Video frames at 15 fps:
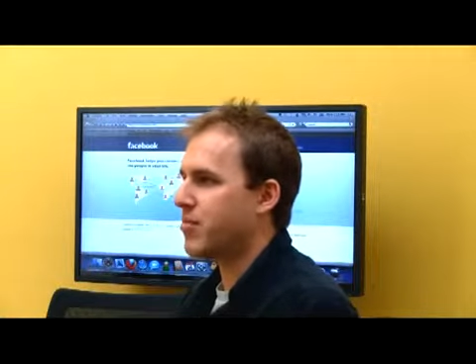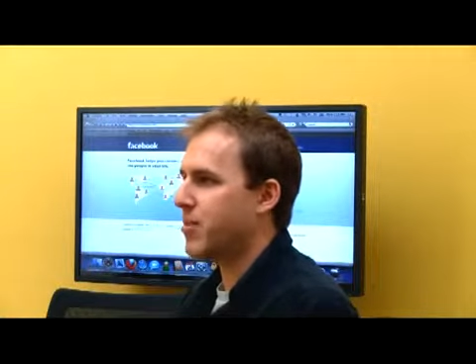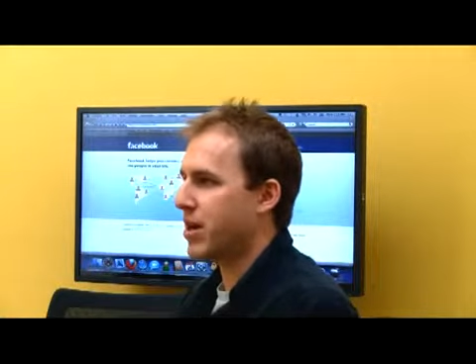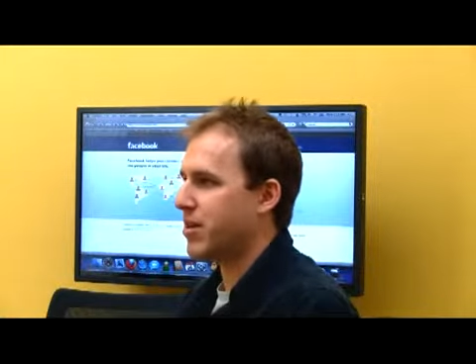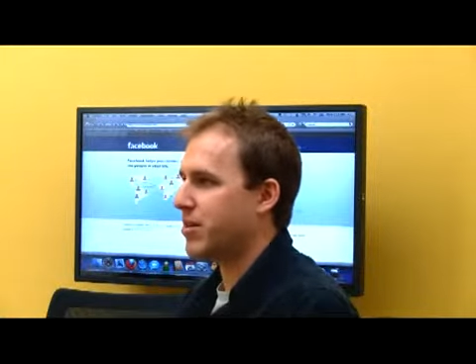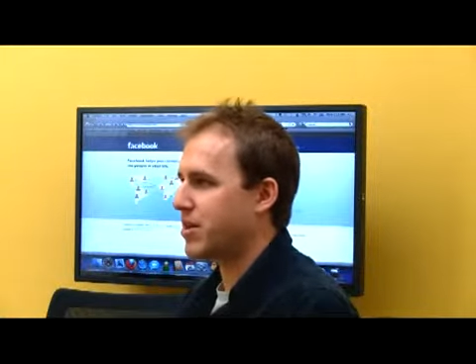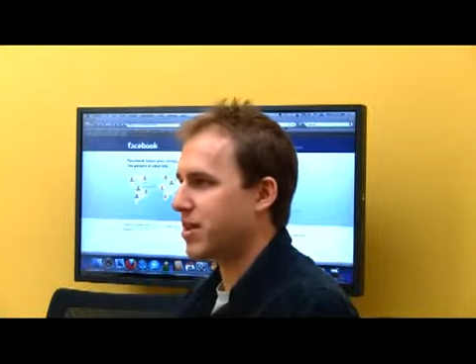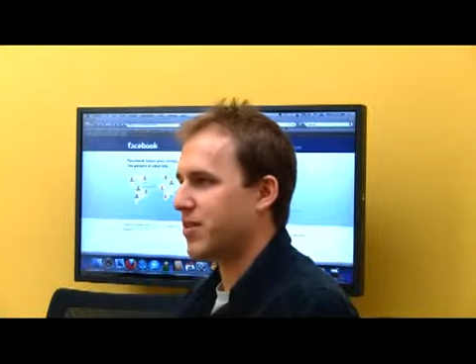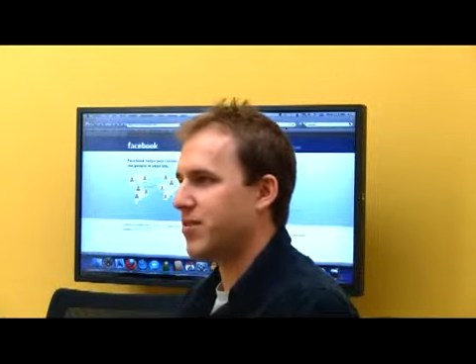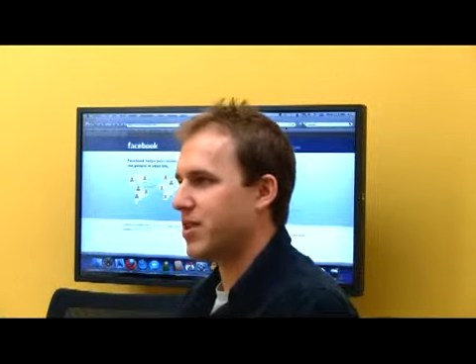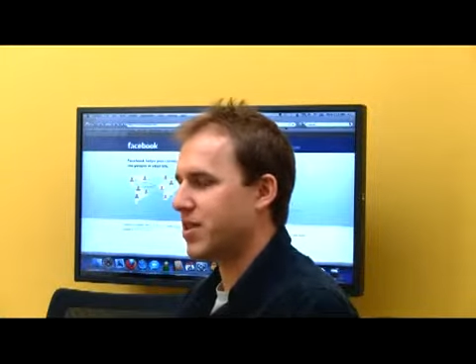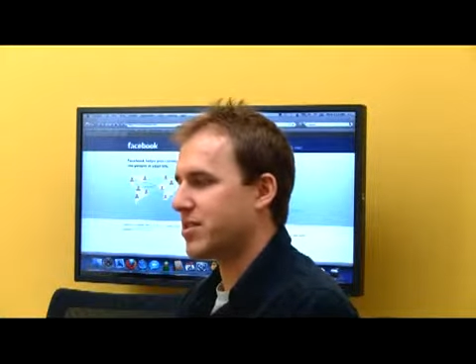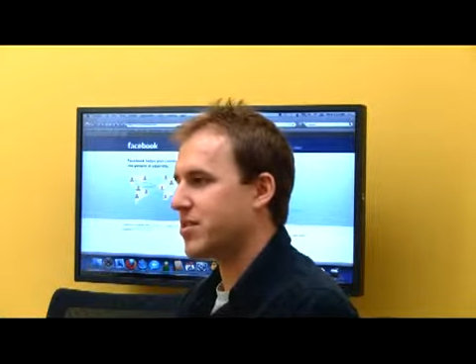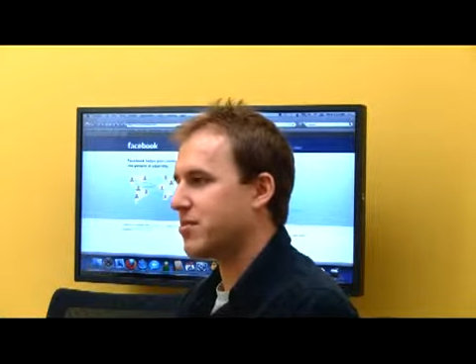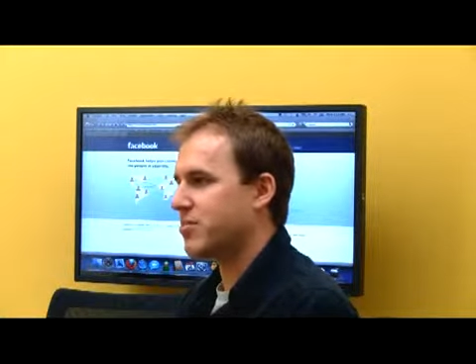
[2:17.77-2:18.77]
come out and
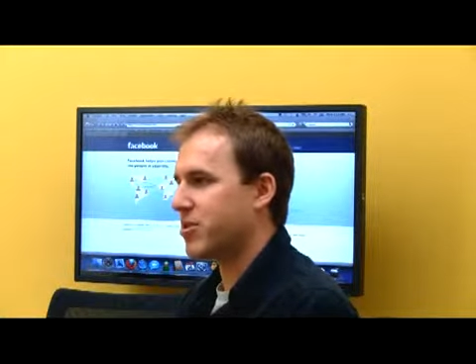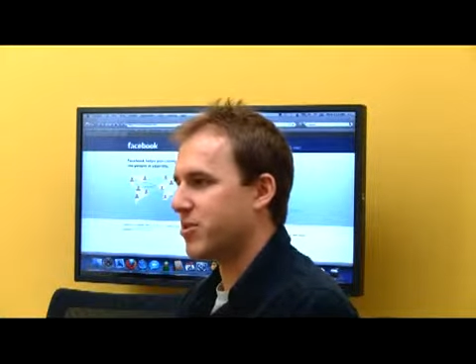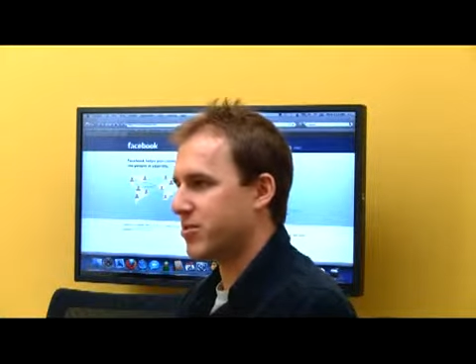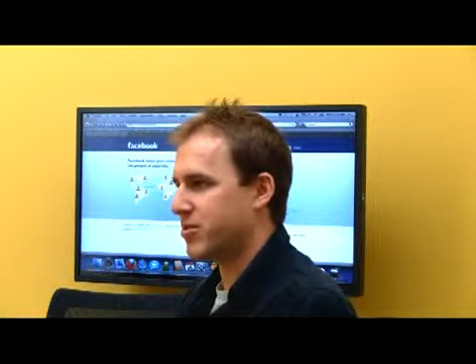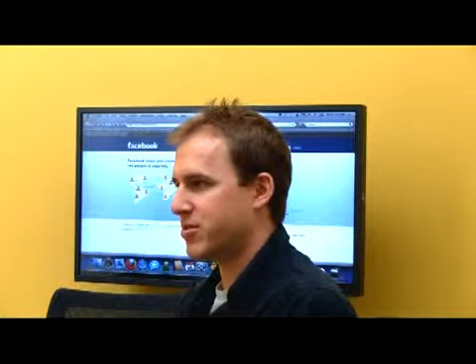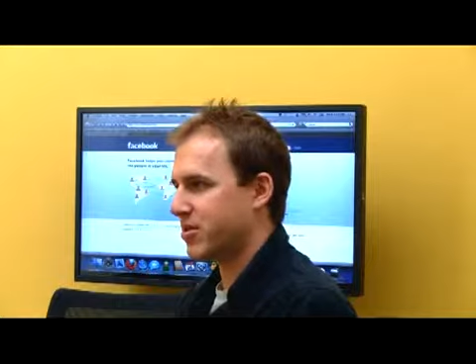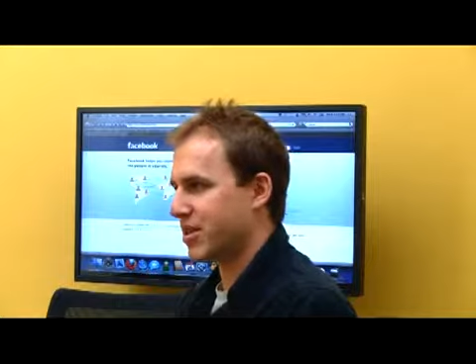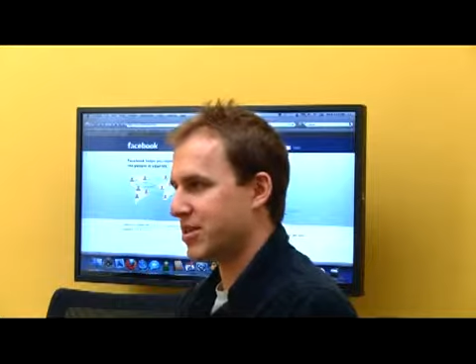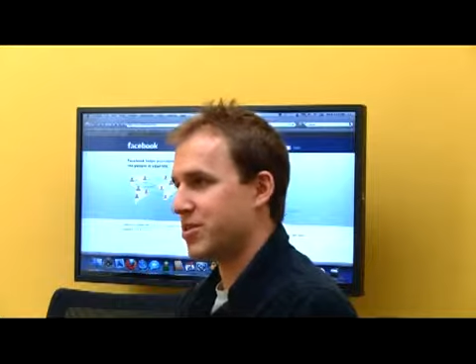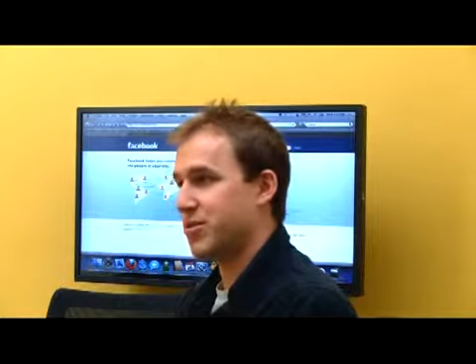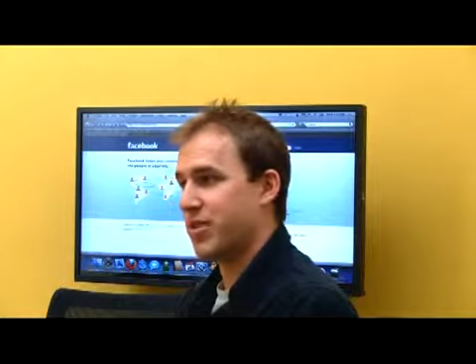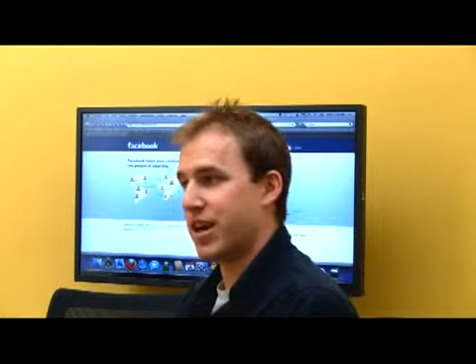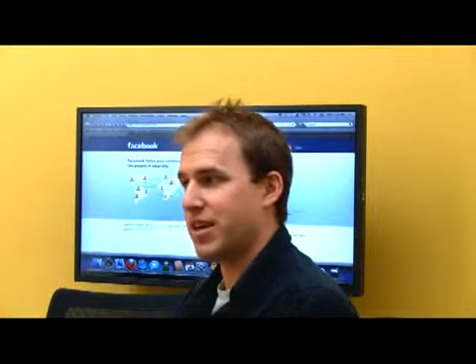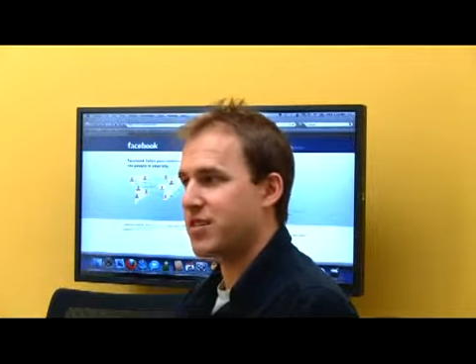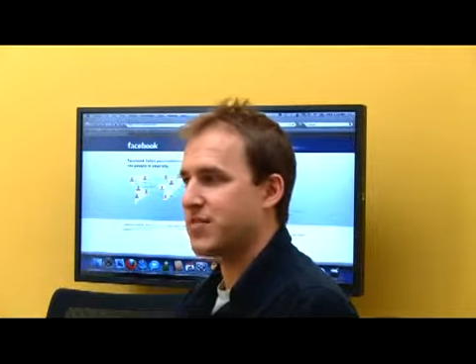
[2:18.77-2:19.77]
given us the most
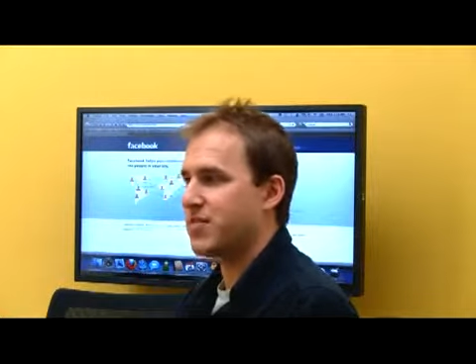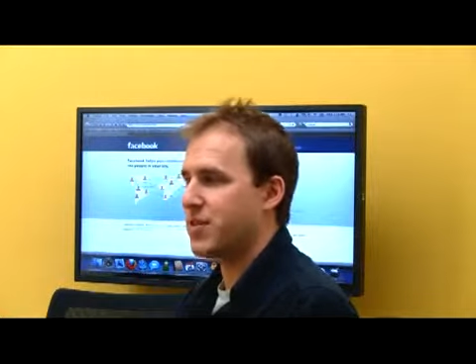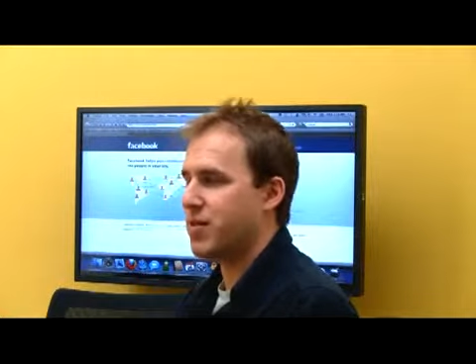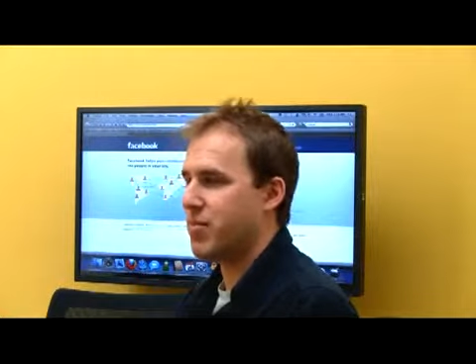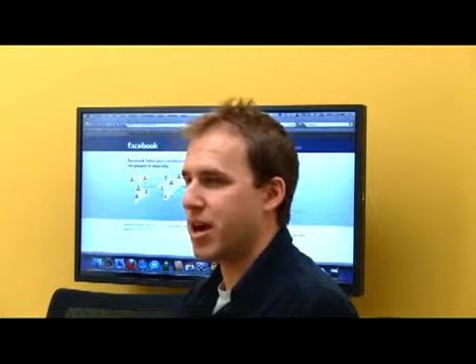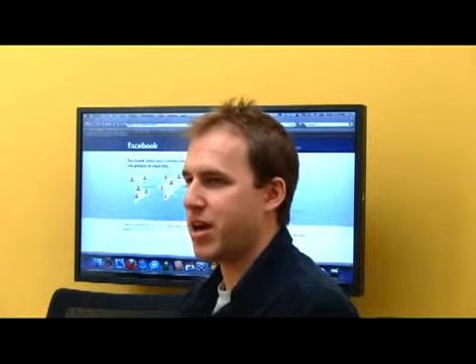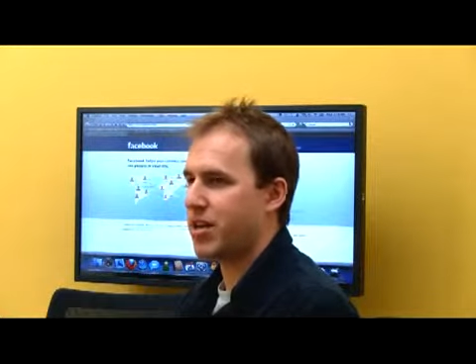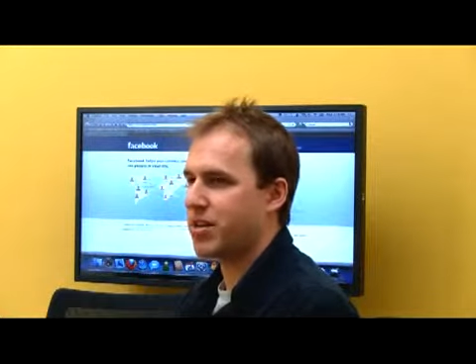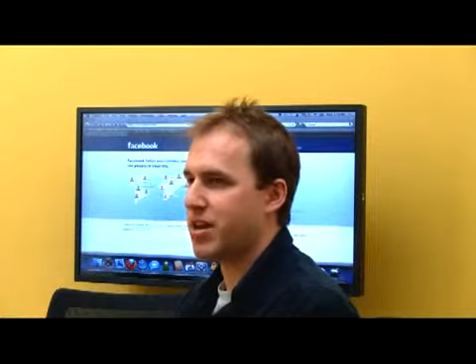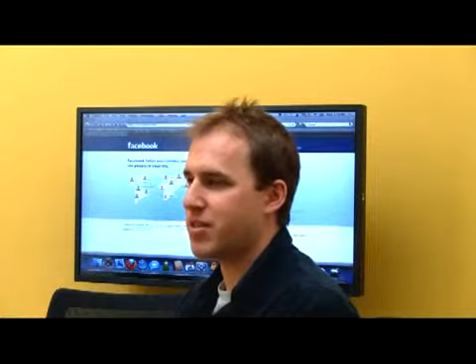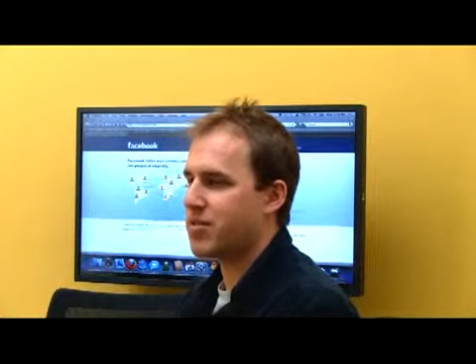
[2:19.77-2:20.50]
direct feedback,